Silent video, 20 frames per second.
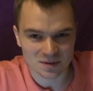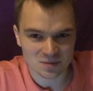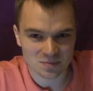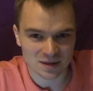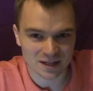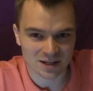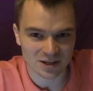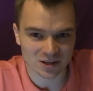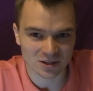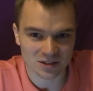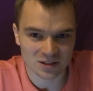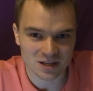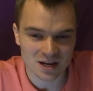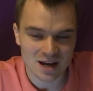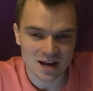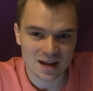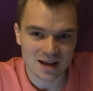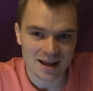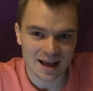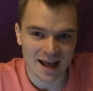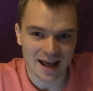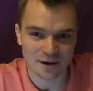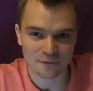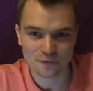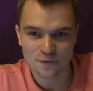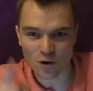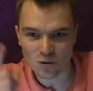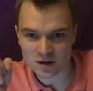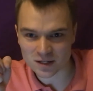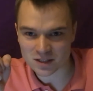speakers and
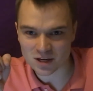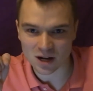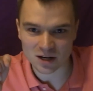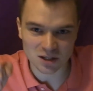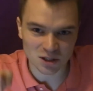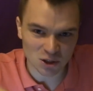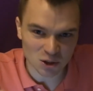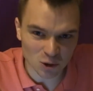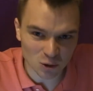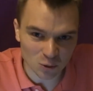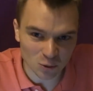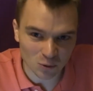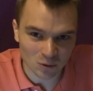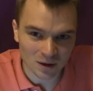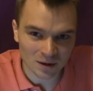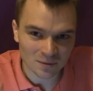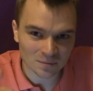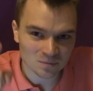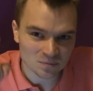focus on you,